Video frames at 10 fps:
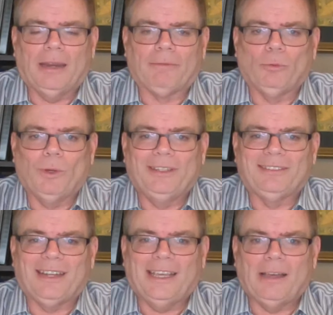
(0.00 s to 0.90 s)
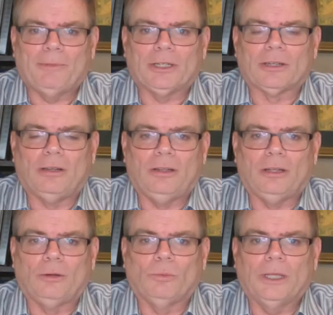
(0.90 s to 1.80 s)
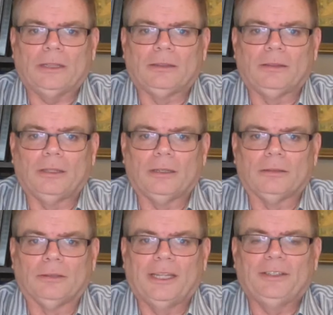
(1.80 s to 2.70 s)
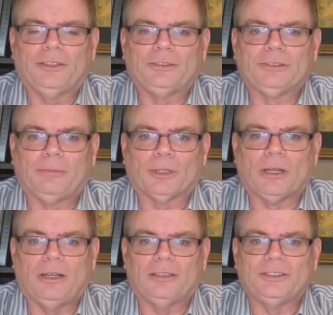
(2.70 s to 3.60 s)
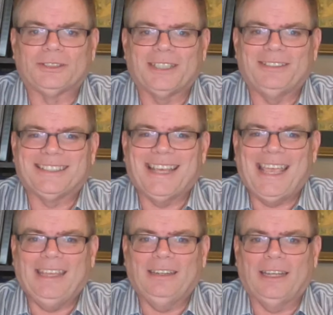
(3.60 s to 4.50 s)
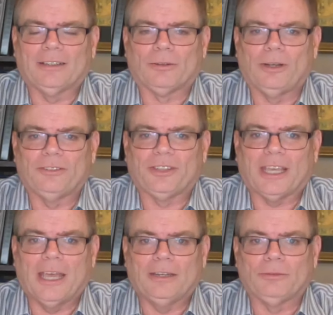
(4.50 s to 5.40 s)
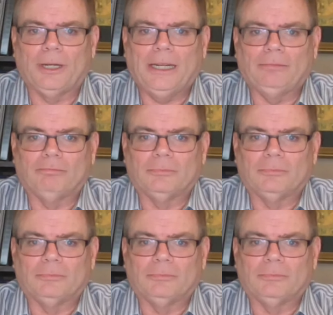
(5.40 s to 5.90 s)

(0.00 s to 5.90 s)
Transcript: Every Wednesday, I'm on call with lenders from across the state and across the country.